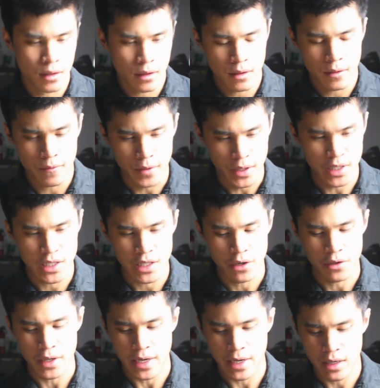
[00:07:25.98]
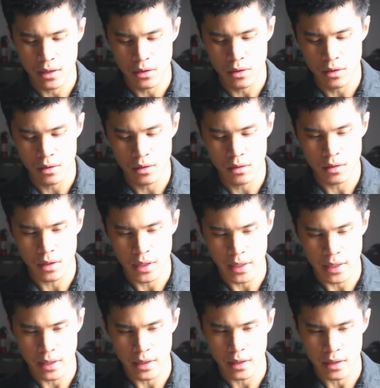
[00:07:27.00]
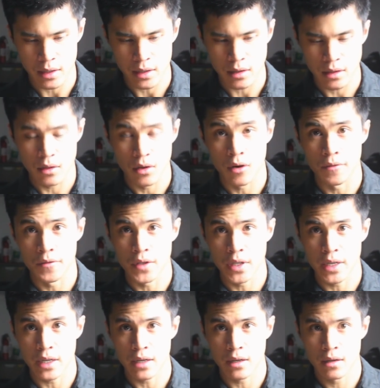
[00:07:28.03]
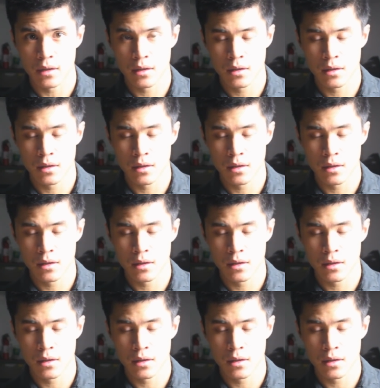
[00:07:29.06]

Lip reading: finishing out the handle, and hopefully